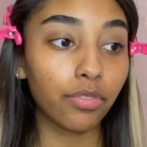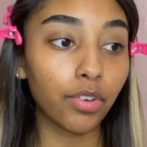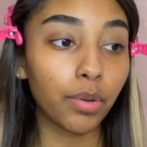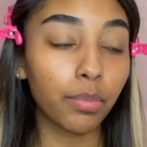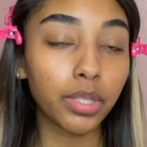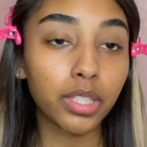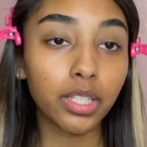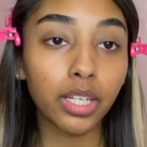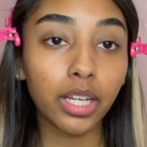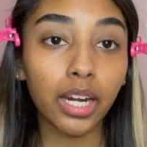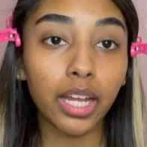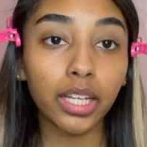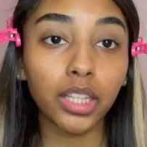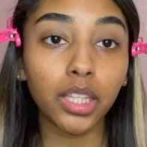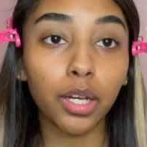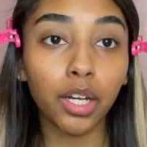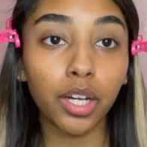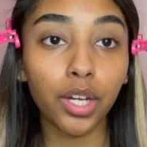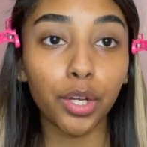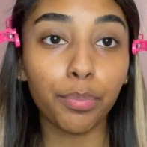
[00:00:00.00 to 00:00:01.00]
for me to get like
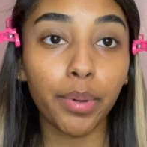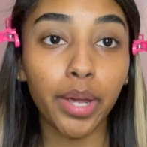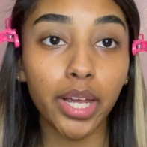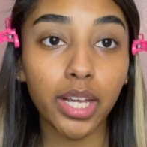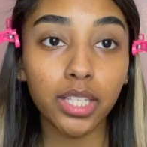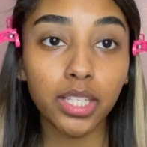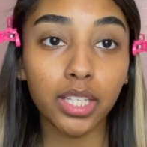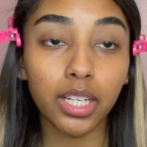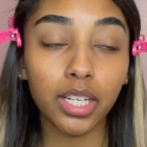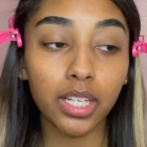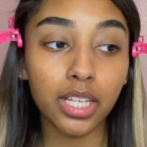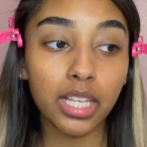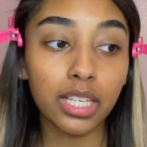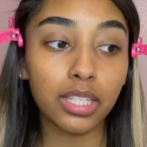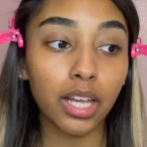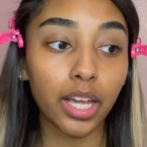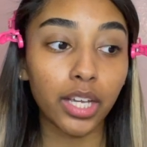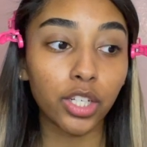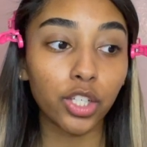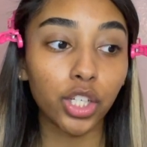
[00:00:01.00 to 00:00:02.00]
the good base
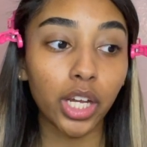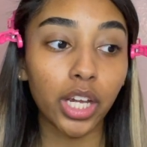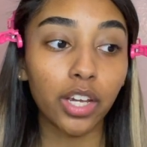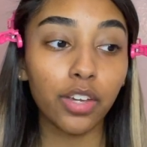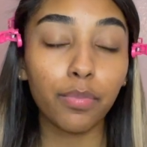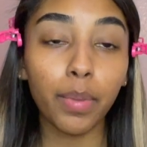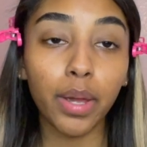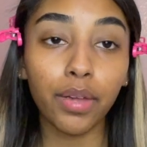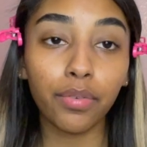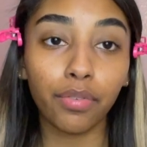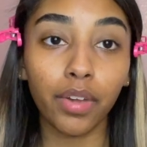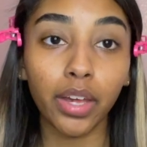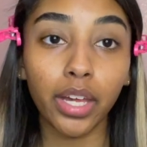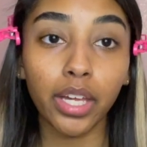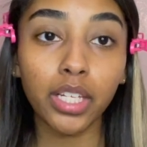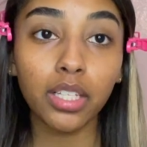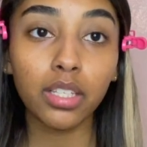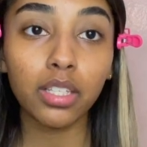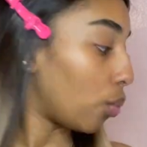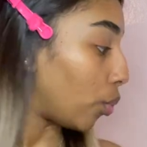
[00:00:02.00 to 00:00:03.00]
is I shave my
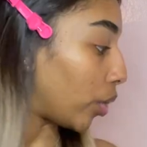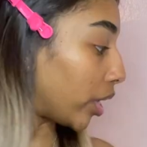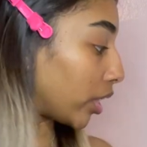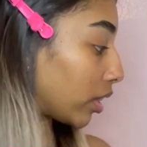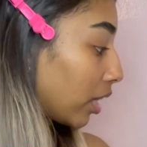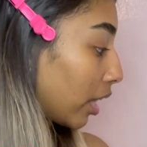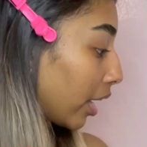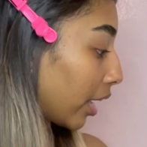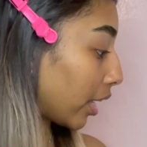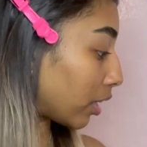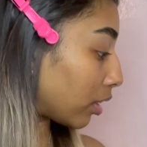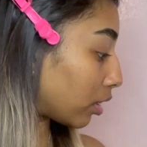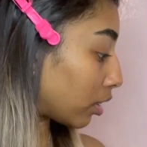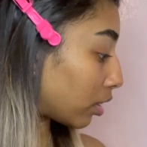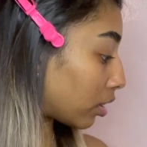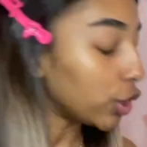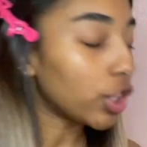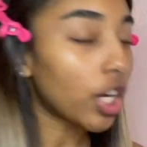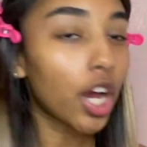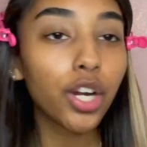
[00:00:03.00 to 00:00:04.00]
face with like,
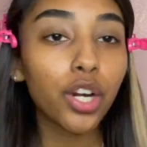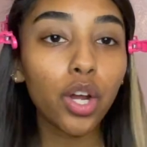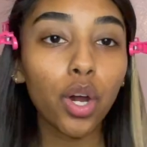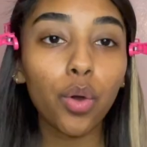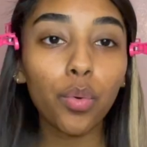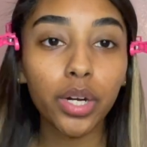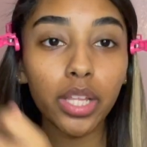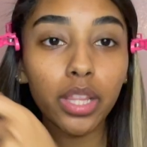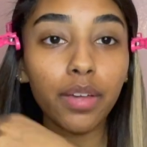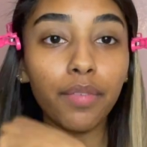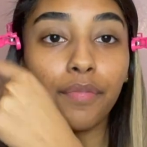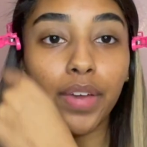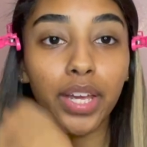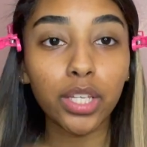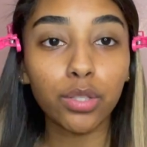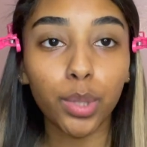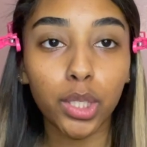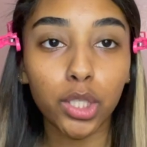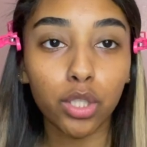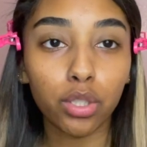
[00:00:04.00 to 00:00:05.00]
y'all know one of them
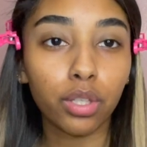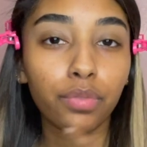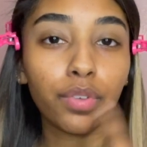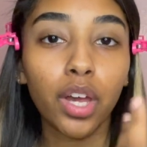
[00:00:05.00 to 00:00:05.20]
face razors. Y'all